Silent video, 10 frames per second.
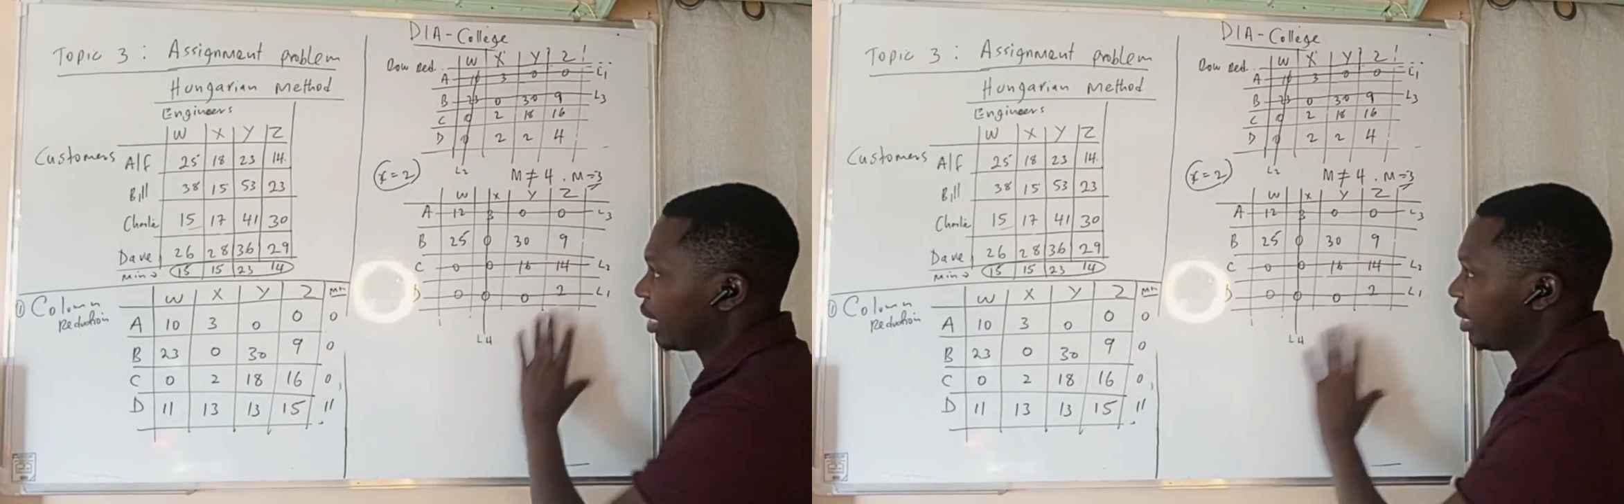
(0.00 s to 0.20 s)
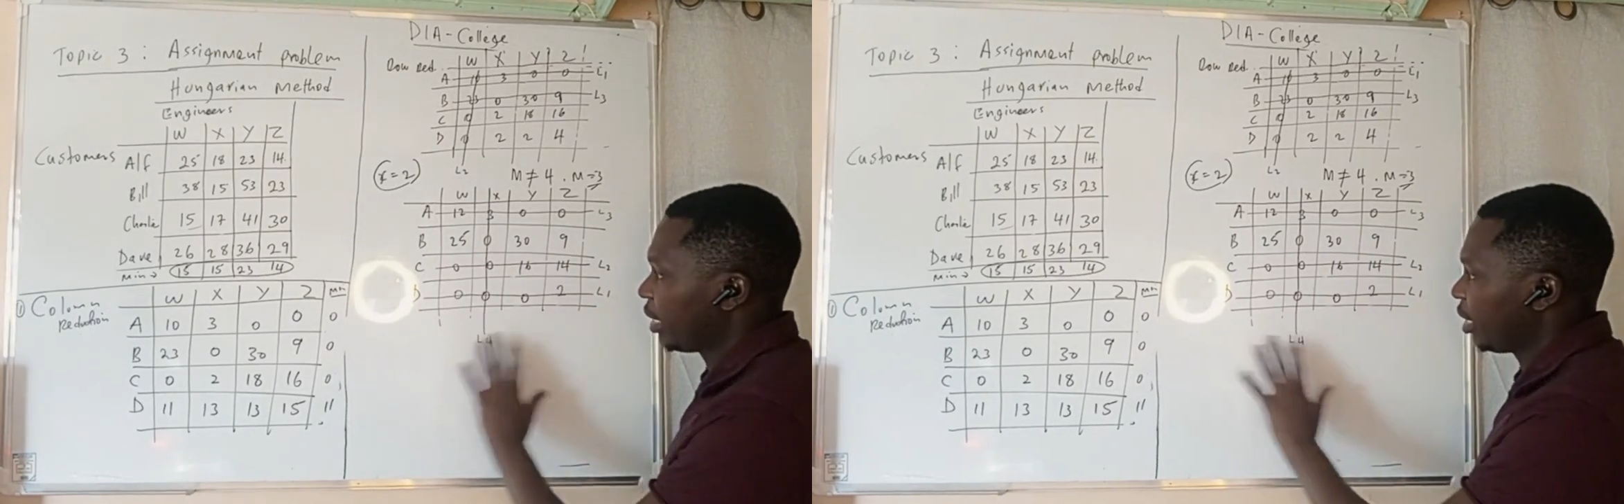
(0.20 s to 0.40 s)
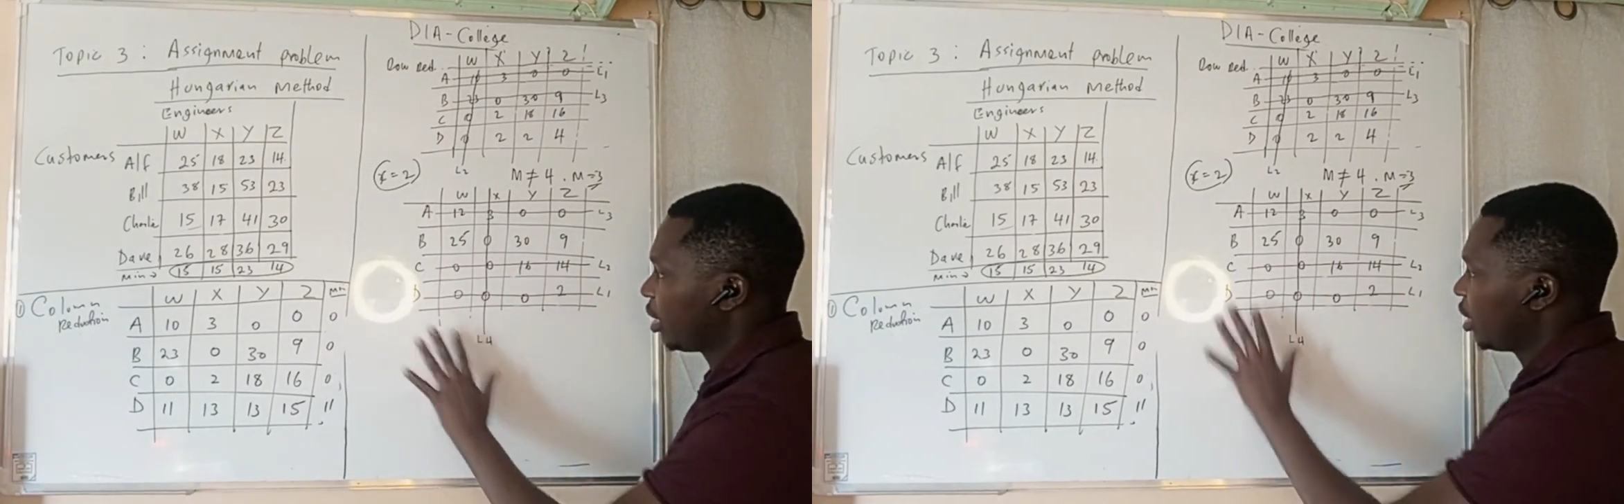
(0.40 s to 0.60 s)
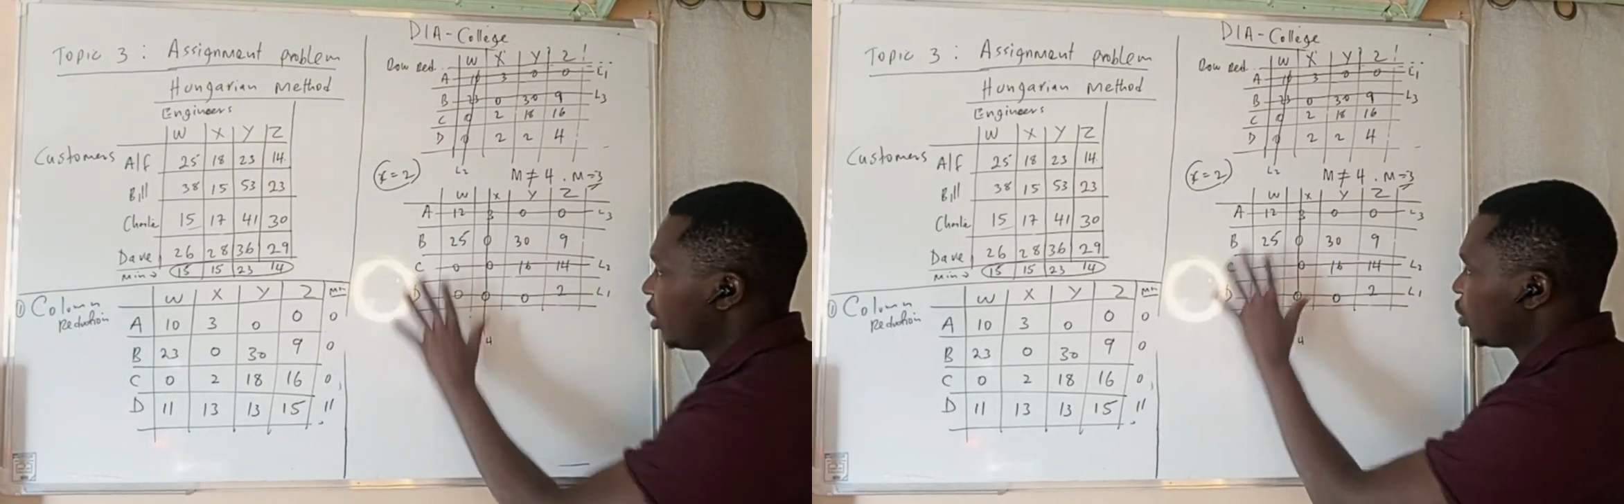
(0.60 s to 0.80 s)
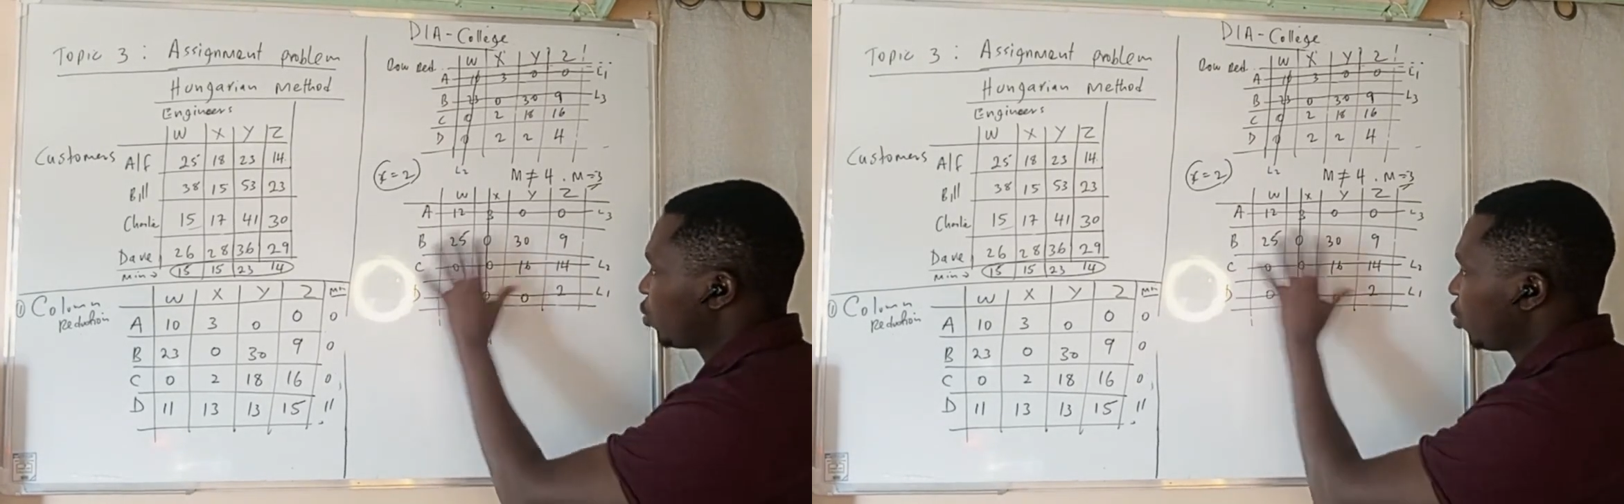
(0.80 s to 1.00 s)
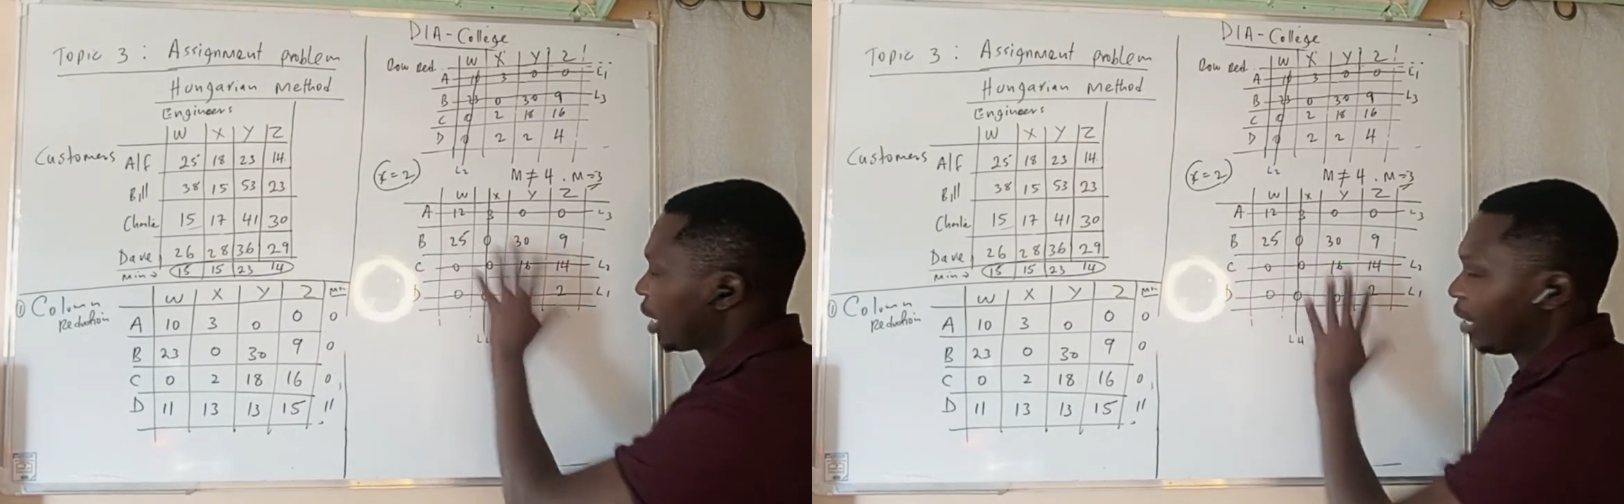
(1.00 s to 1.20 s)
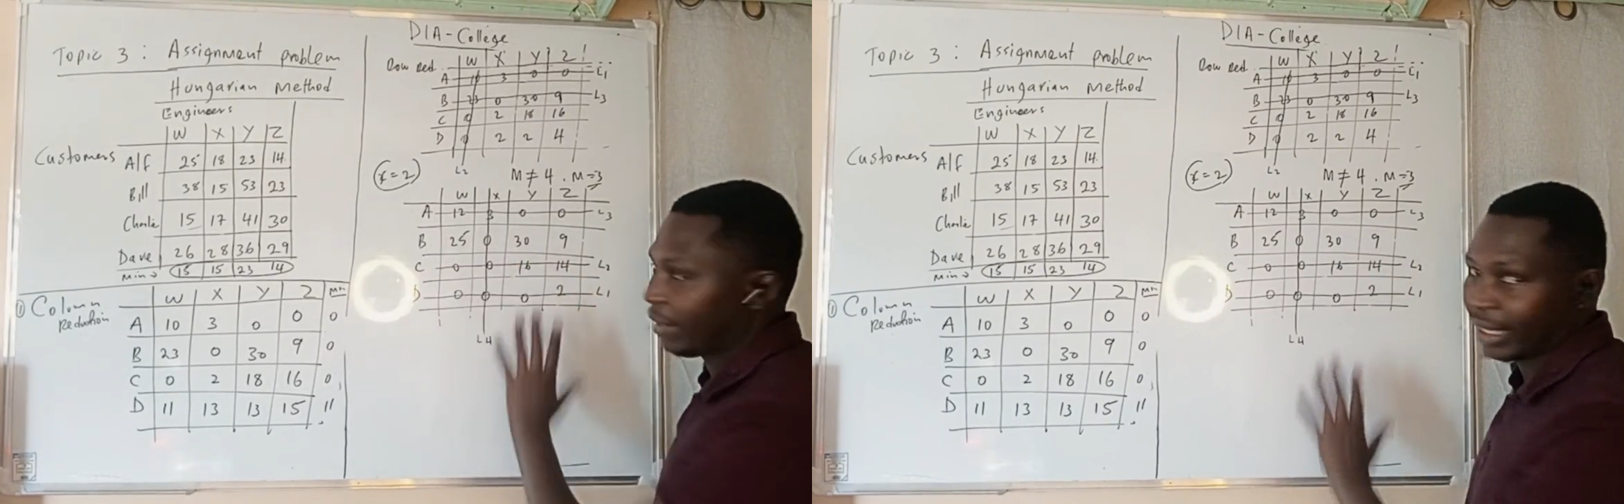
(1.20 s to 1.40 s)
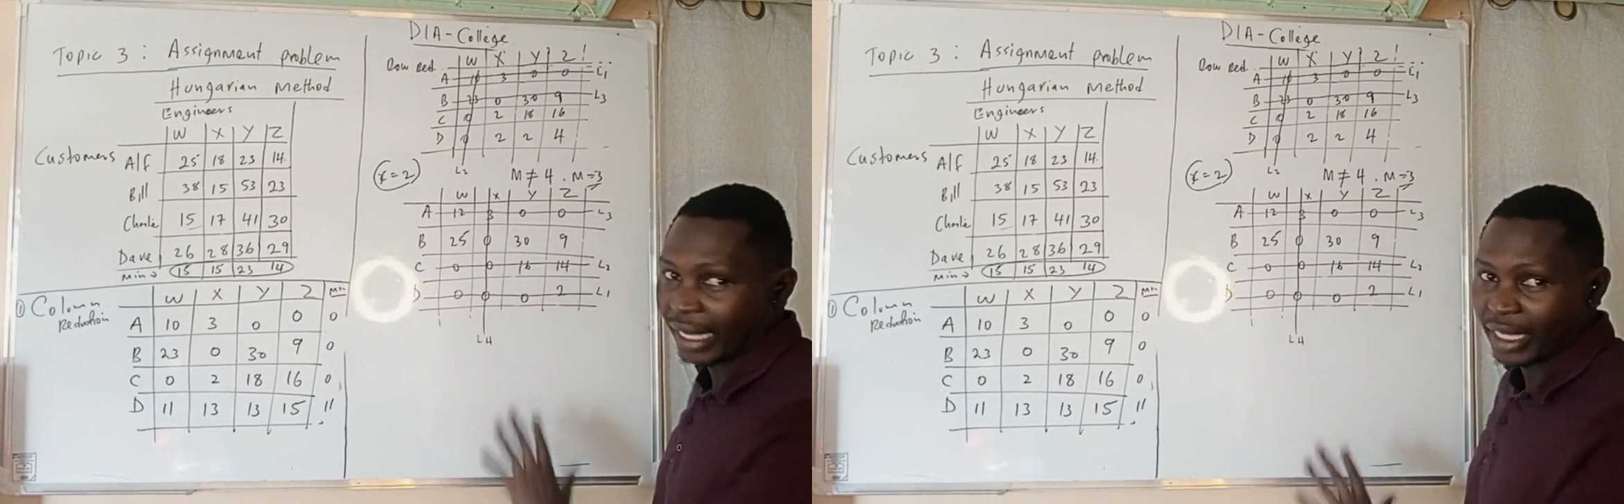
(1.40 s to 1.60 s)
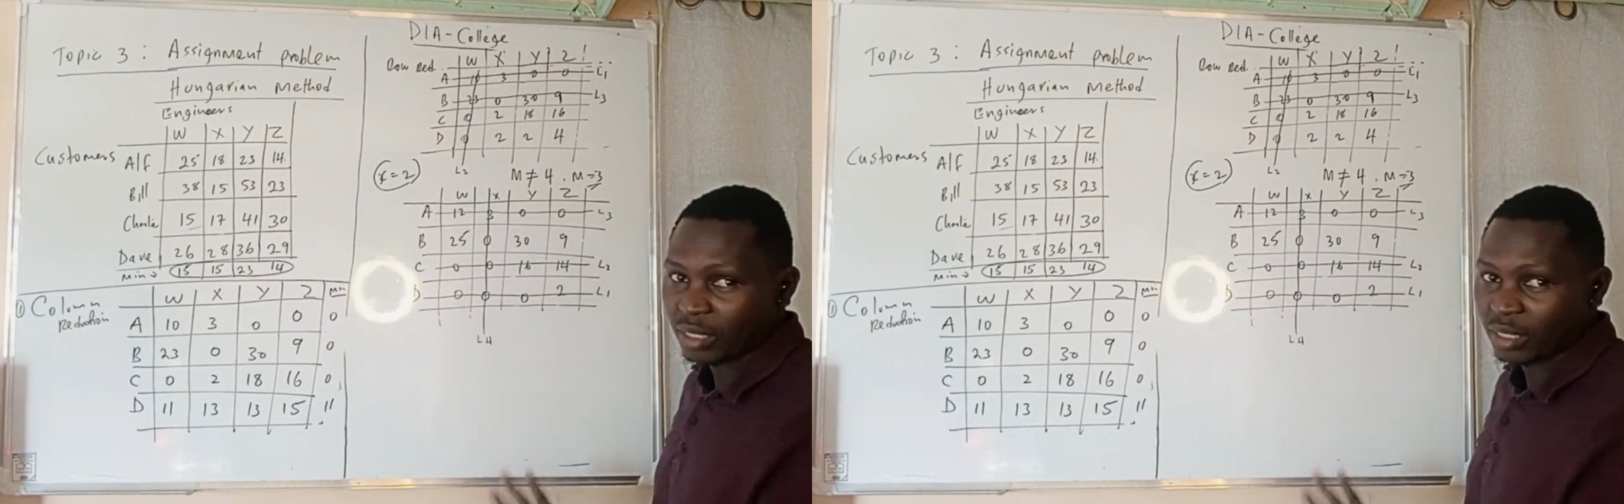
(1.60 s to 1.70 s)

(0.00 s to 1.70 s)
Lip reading: here to cover the lines,